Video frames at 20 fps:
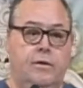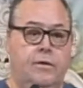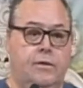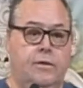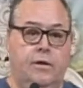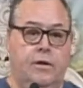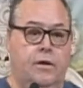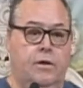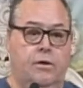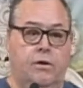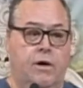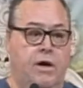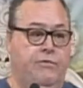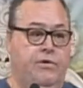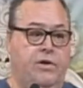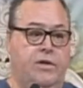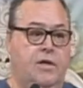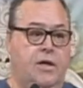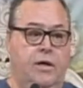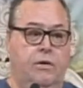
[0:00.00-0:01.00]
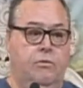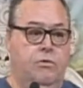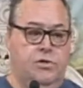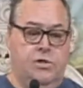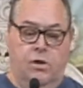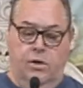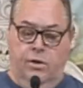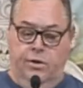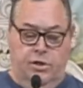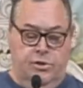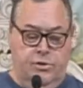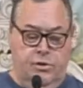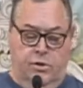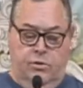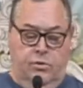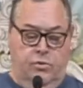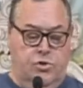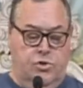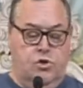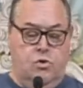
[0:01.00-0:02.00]
You know, everything was on this
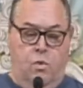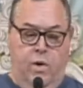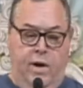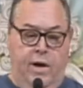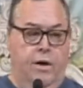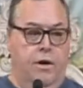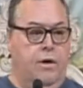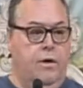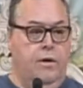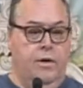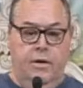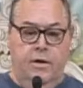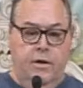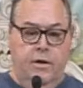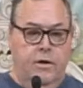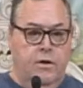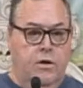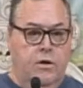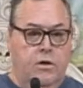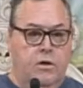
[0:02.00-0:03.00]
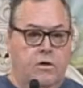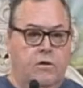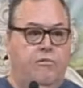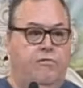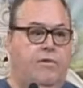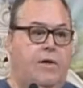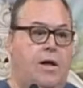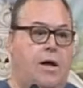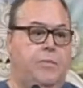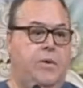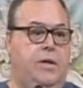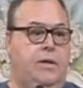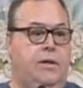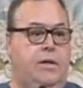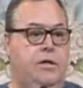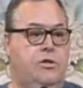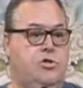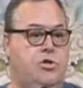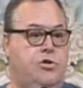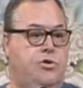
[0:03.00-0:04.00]
little square floppy
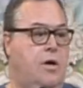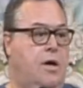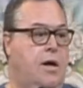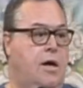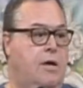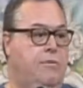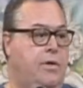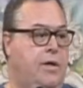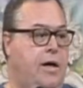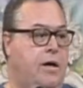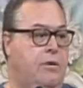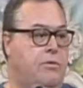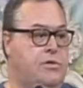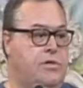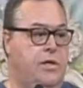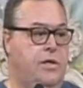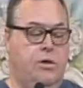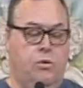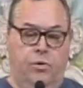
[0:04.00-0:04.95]
disk drive, and that was it.